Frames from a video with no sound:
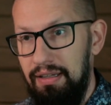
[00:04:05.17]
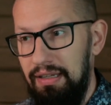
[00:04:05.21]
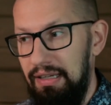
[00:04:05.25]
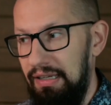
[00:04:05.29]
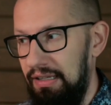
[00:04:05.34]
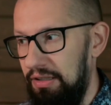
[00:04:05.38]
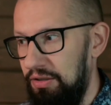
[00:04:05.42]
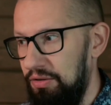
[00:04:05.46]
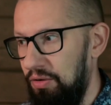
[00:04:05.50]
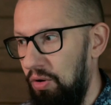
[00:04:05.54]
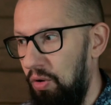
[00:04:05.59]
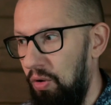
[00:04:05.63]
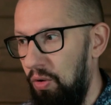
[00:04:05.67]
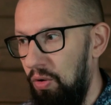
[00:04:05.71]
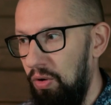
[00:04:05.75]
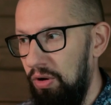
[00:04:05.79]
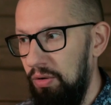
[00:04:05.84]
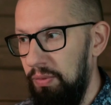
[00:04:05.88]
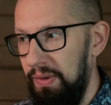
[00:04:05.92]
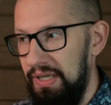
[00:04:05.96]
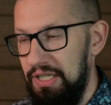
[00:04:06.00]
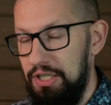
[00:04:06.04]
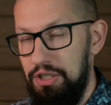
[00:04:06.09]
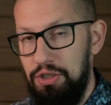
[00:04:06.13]
it
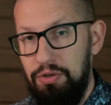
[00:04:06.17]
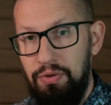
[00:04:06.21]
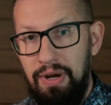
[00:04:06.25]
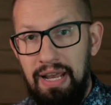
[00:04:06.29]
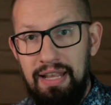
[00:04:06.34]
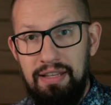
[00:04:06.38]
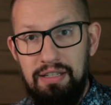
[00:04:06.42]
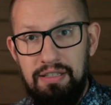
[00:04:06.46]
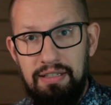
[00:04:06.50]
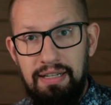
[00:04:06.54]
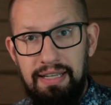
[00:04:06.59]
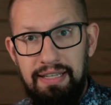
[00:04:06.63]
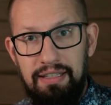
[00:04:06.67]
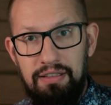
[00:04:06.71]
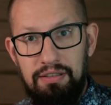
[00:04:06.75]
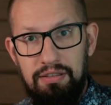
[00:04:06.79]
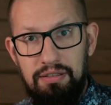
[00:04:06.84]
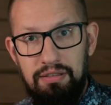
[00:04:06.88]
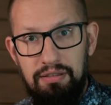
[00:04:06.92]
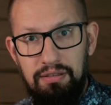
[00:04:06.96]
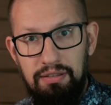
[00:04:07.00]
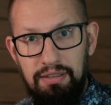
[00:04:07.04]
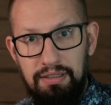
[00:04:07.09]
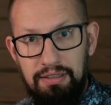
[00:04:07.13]
always
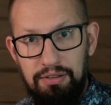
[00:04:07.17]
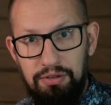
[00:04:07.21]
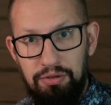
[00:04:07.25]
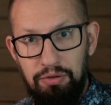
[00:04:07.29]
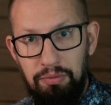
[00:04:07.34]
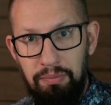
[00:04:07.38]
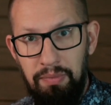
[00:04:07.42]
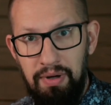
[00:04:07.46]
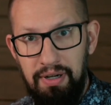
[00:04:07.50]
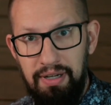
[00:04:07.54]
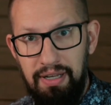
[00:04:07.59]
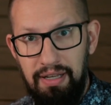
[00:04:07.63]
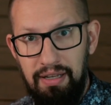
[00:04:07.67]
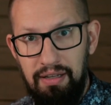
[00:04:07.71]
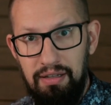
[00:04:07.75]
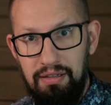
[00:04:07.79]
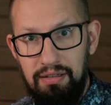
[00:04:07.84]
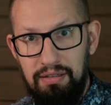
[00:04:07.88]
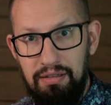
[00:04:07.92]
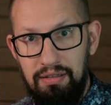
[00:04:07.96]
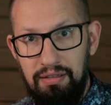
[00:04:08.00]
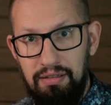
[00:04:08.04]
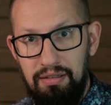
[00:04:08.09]
translates into money